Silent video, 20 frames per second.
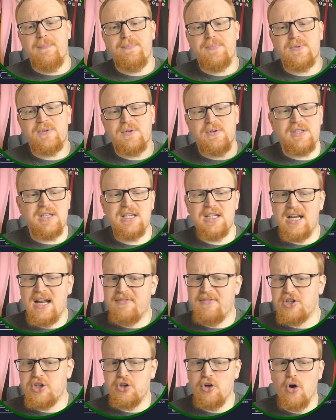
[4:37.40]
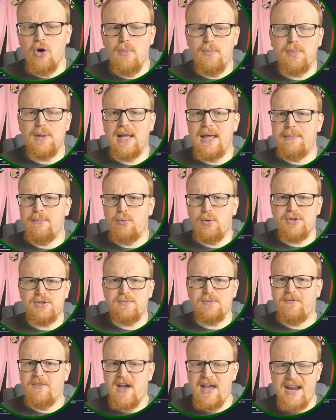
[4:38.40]
They did have a short blip with
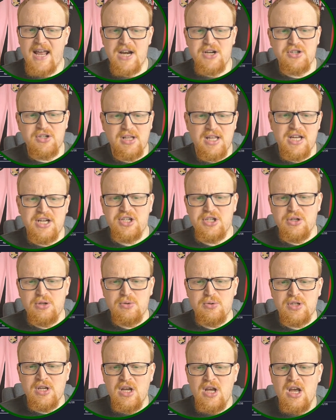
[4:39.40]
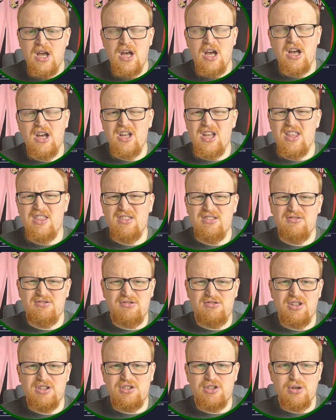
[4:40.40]
some financial issues in
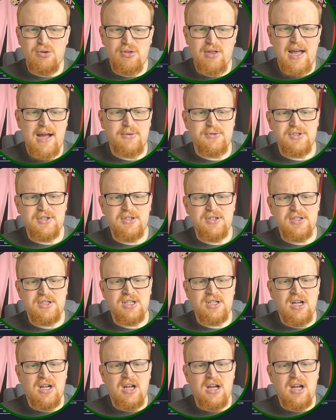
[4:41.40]
the 2000s,